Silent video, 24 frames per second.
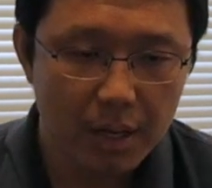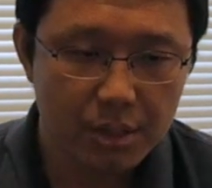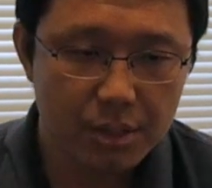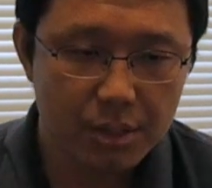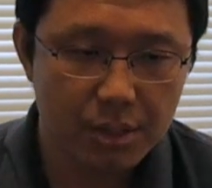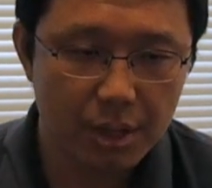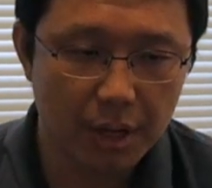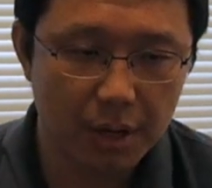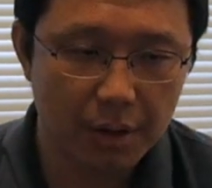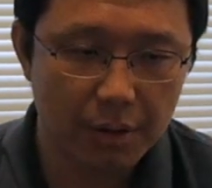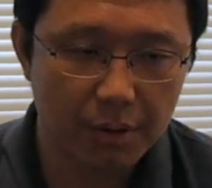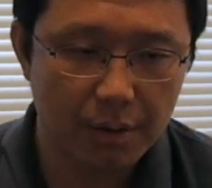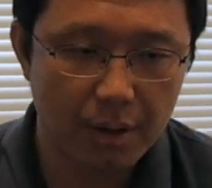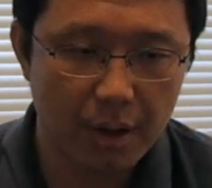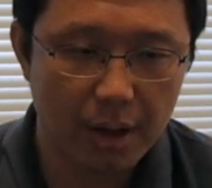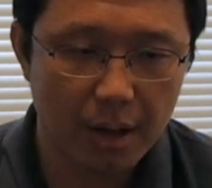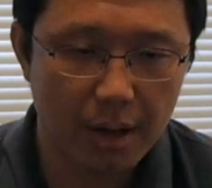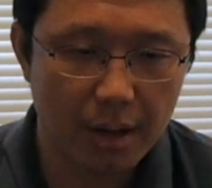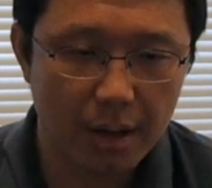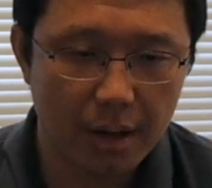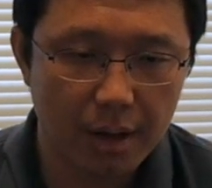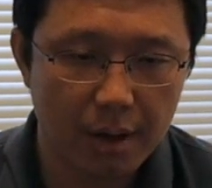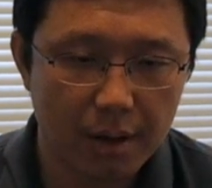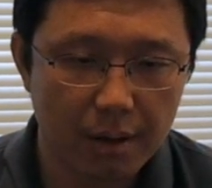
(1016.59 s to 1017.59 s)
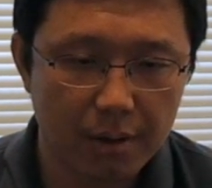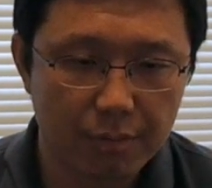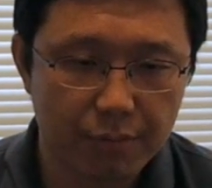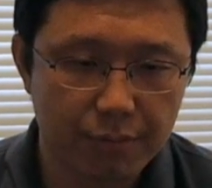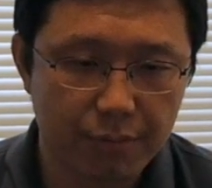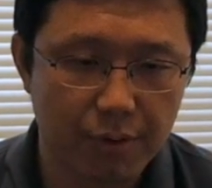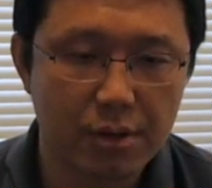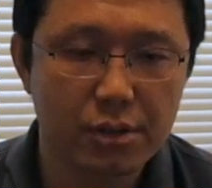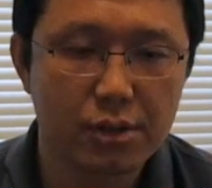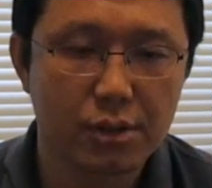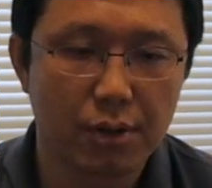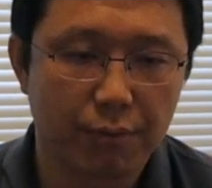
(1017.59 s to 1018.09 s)
So
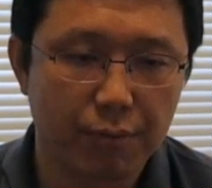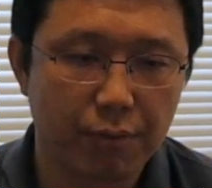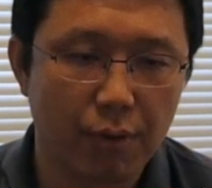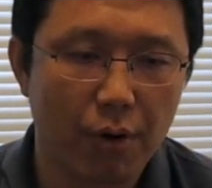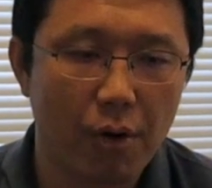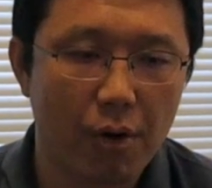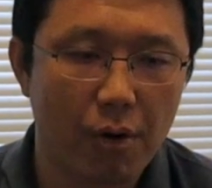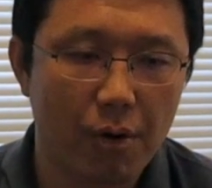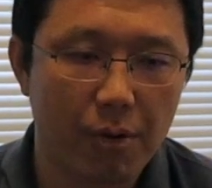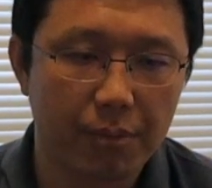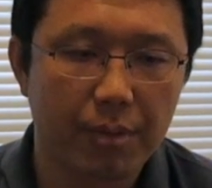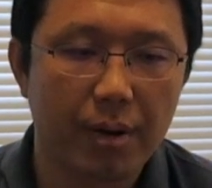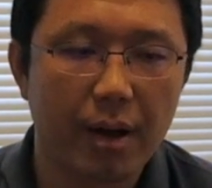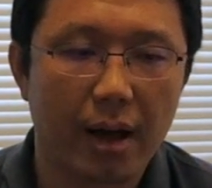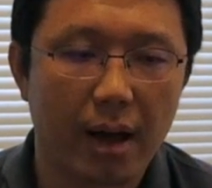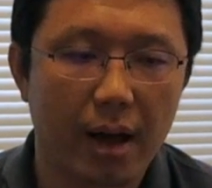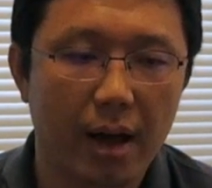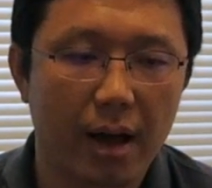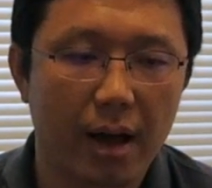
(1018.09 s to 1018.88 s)
first of all,